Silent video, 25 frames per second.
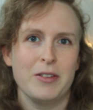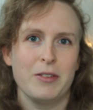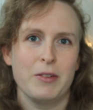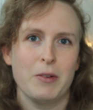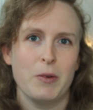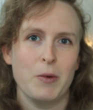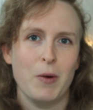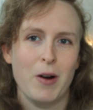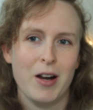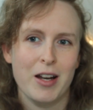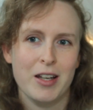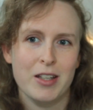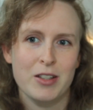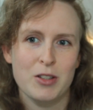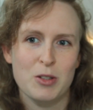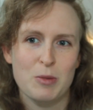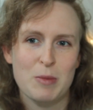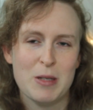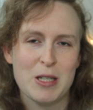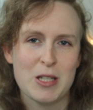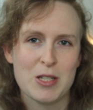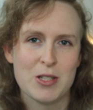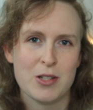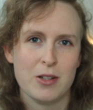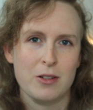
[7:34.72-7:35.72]
why are you
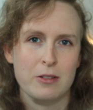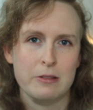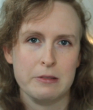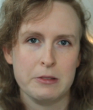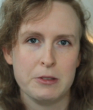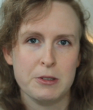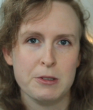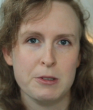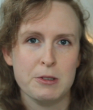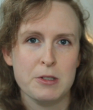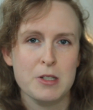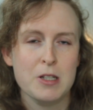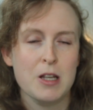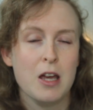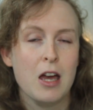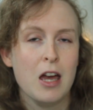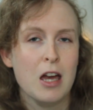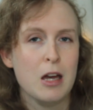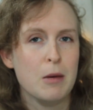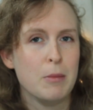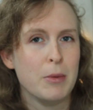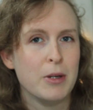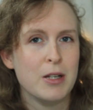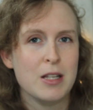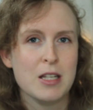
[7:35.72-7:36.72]
being so rude?
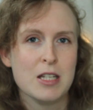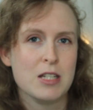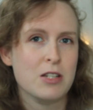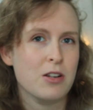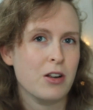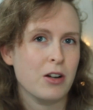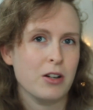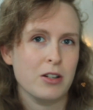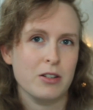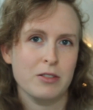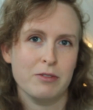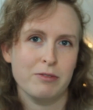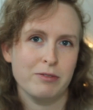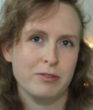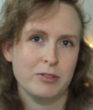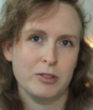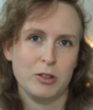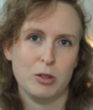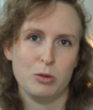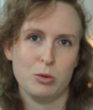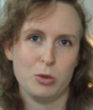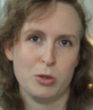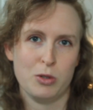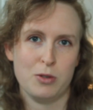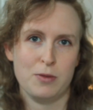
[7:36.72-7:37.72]
But it's not
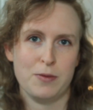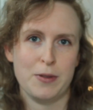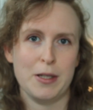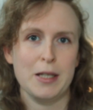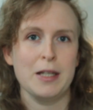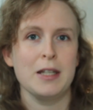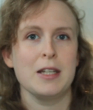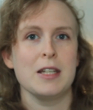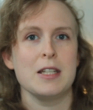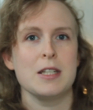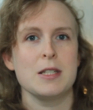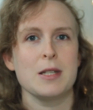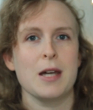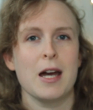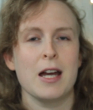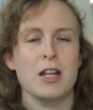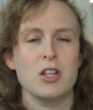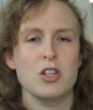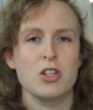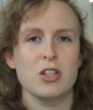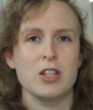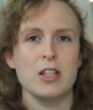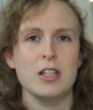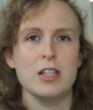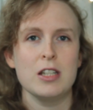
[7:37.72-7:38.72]
a rude thing, it's
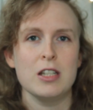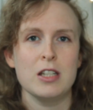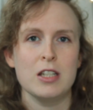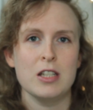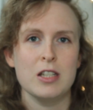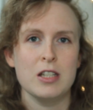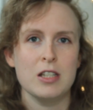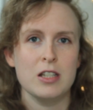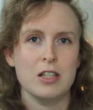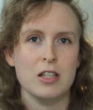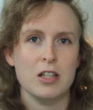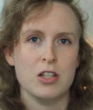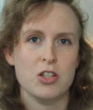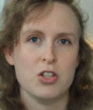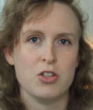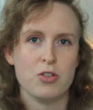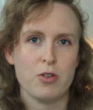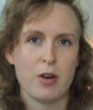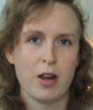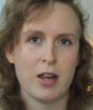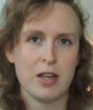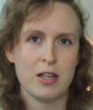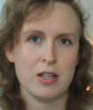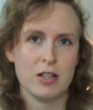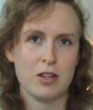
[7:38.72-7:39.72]
actually a
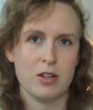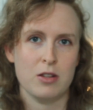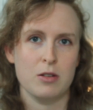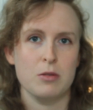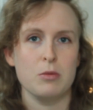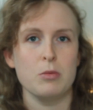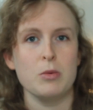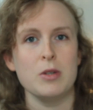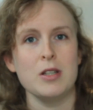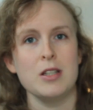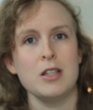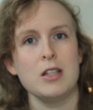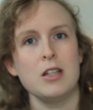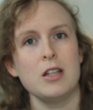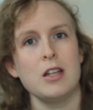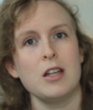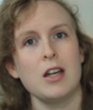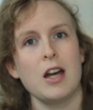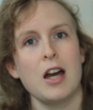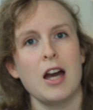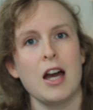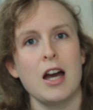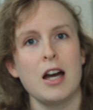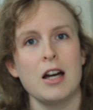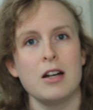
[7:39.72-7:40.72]
trait that we
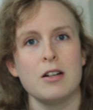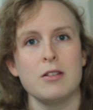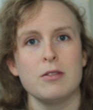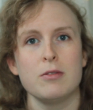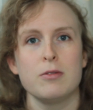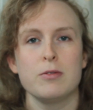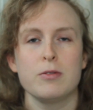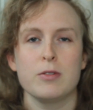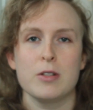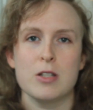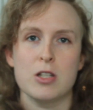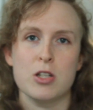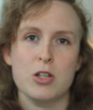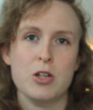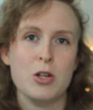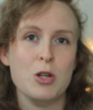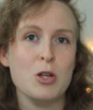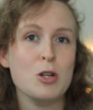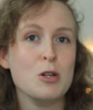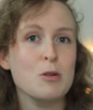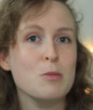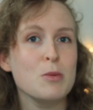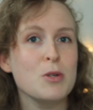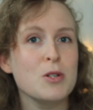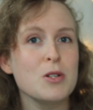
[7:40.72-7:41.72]
have as
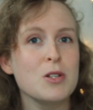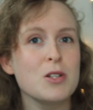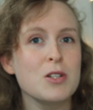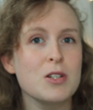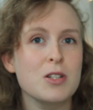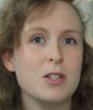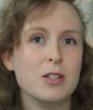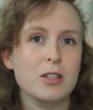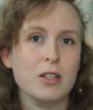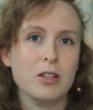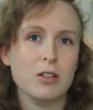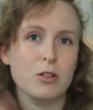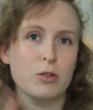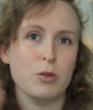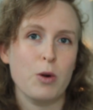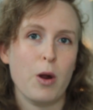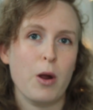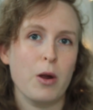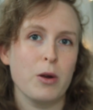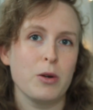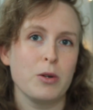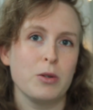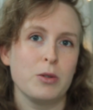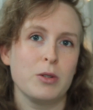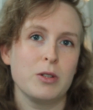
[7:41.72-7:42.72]
humans
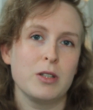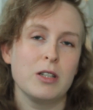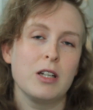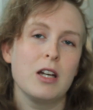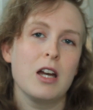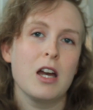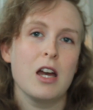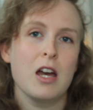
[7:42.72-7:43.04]
grown,